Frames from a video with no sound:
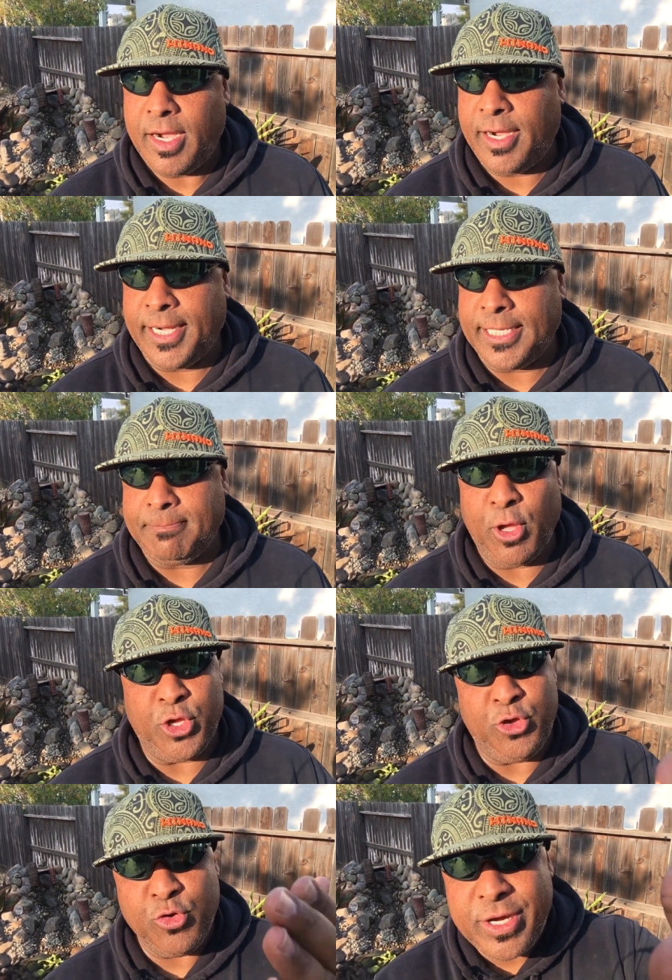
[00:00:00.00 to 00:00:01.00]
um,
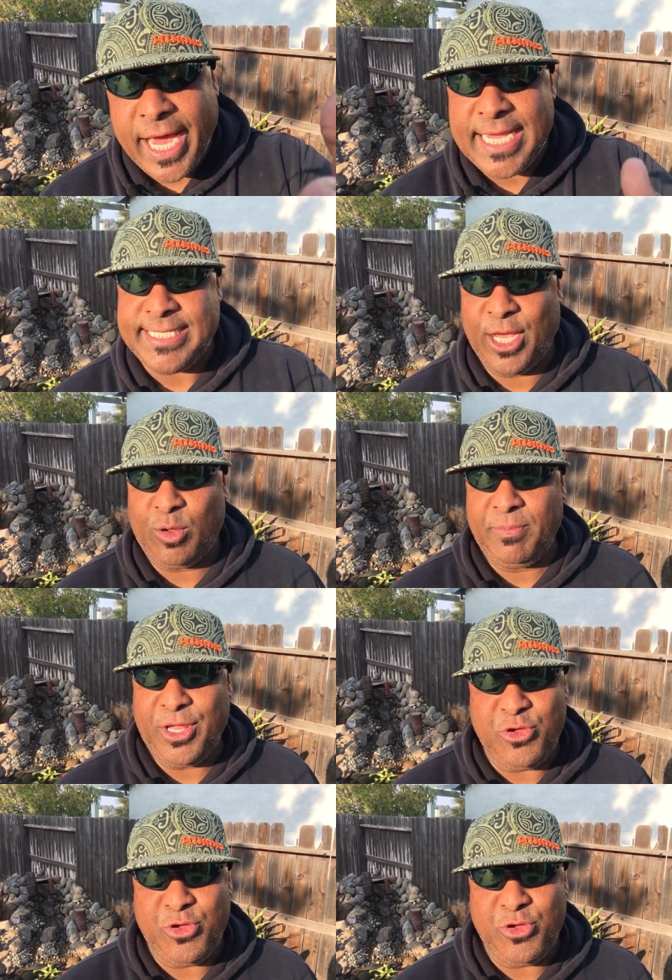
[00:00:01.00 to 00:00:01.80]
you guys helped me.